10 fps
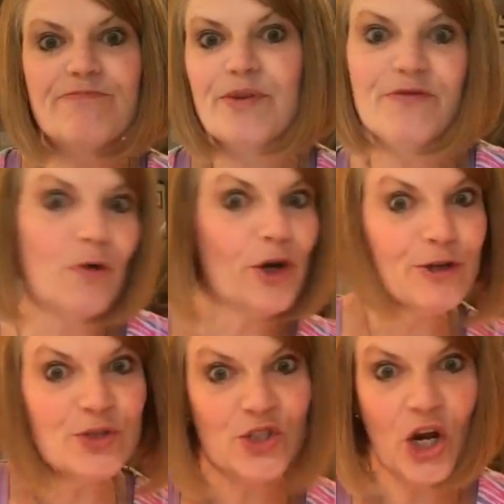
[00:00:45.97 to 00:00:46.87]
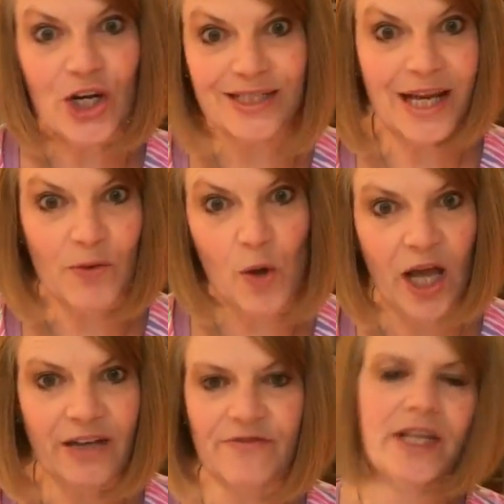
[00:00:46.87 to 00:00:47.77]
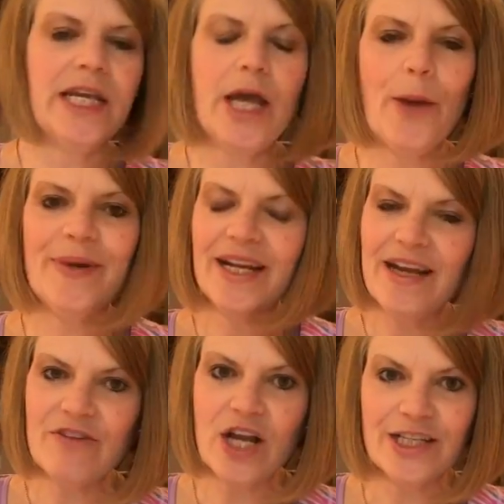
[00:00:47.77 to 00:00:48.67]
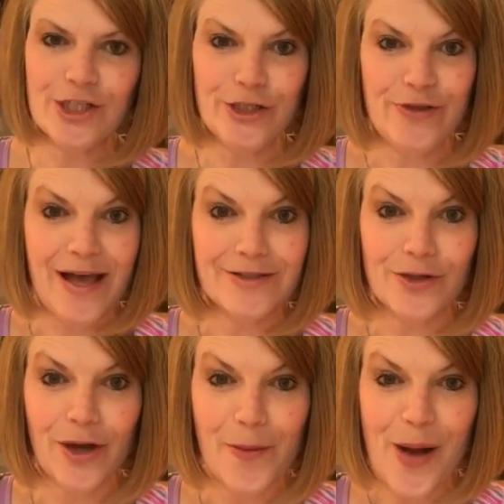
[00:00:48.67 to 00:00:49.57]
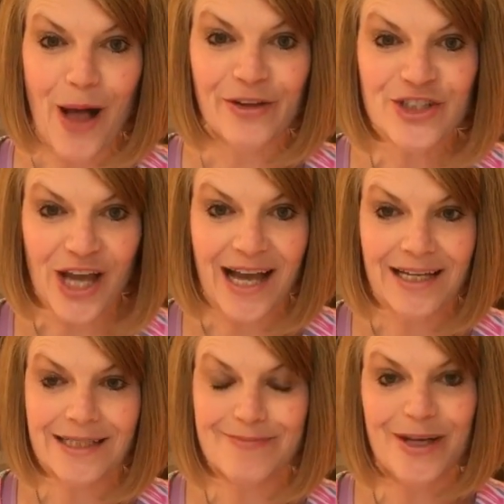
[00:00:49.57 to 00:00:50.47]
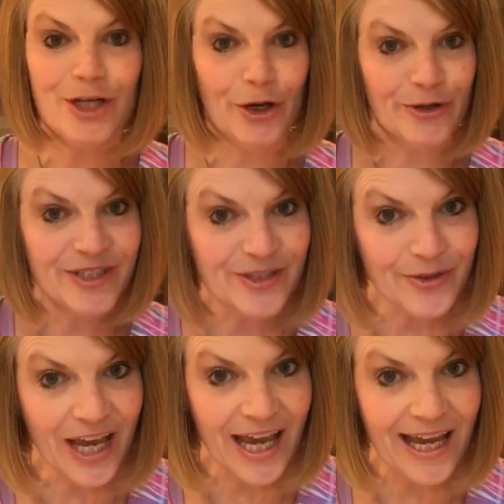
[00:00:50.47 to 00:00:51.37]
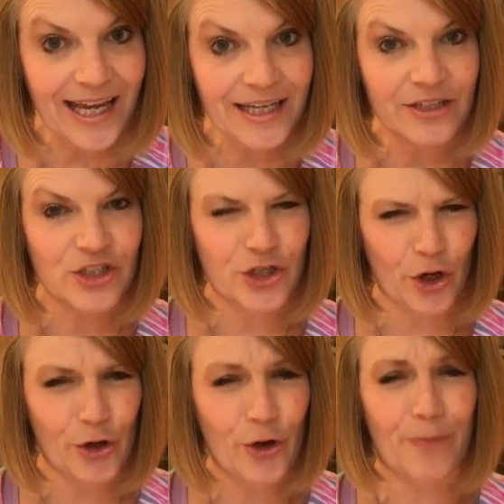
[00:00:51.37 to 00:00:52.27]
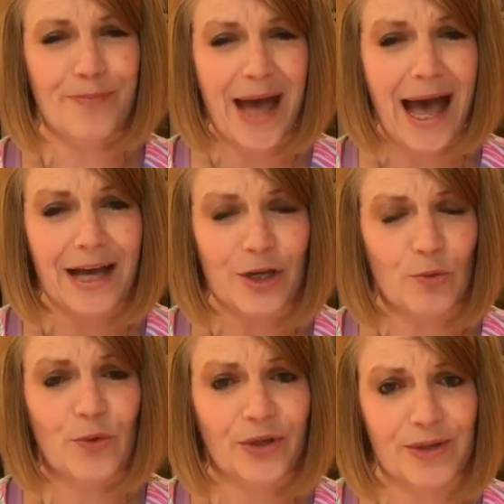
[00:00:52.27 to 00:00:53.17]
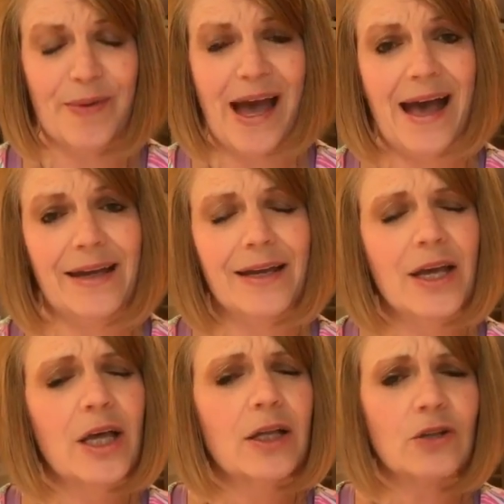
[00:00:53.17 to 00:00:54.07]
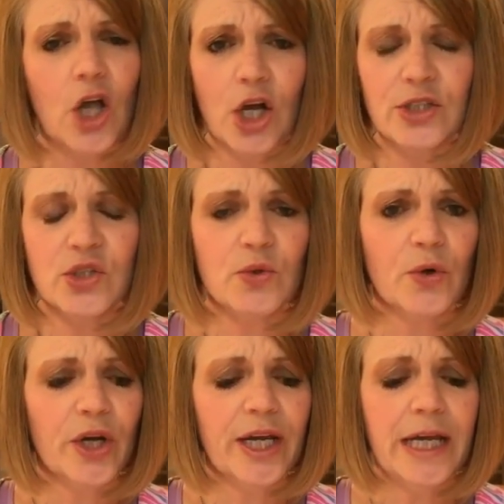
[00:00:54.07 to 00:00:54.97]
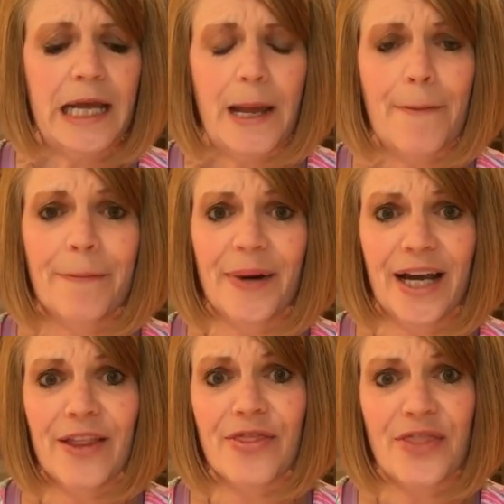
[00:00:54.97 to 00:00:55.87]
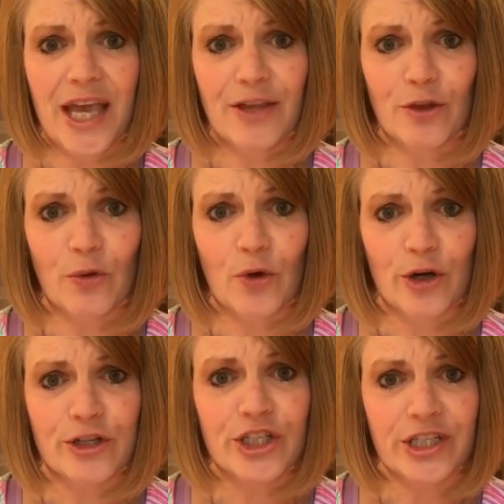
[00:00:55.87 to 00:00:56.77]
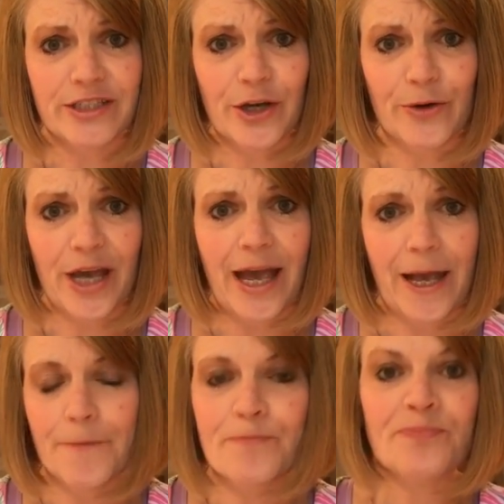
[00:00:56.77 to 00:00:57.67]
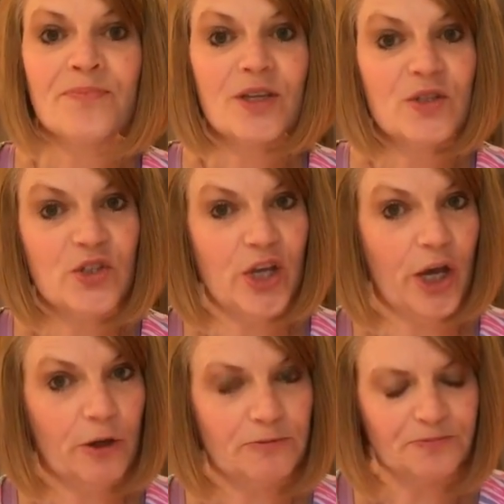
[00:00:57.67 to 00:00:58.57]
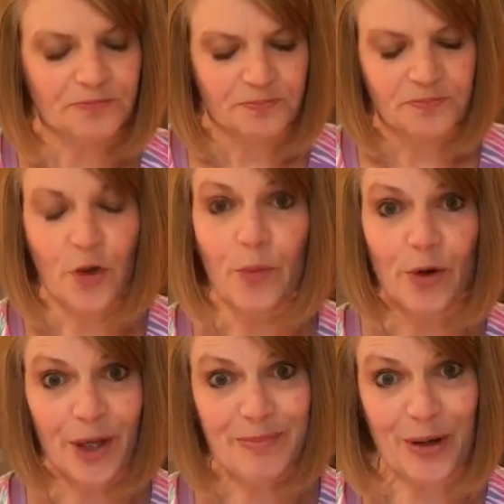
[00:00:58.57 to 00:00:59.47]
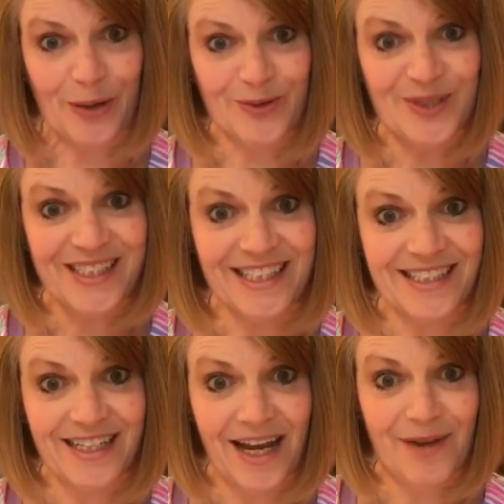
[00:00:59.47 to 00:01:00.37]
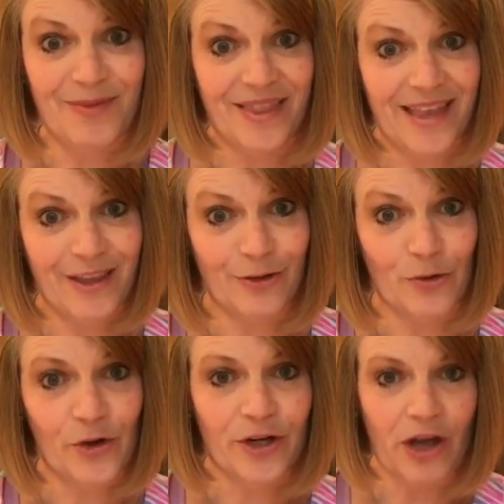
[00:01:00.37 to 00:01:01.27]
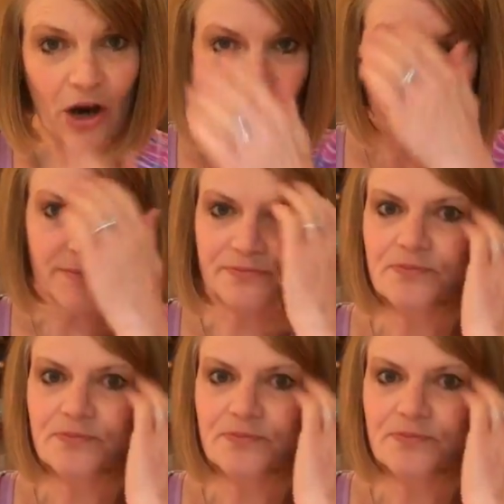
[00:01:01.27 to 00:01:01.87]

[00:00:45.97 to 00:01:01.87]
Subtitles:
before you start day one video, but I never got to do that. So I apologize. My daughter is okay. She hurt her back really bad. Long story, but thank the Lord she's okay. So no broken bones this time. Thank the Lord. All right.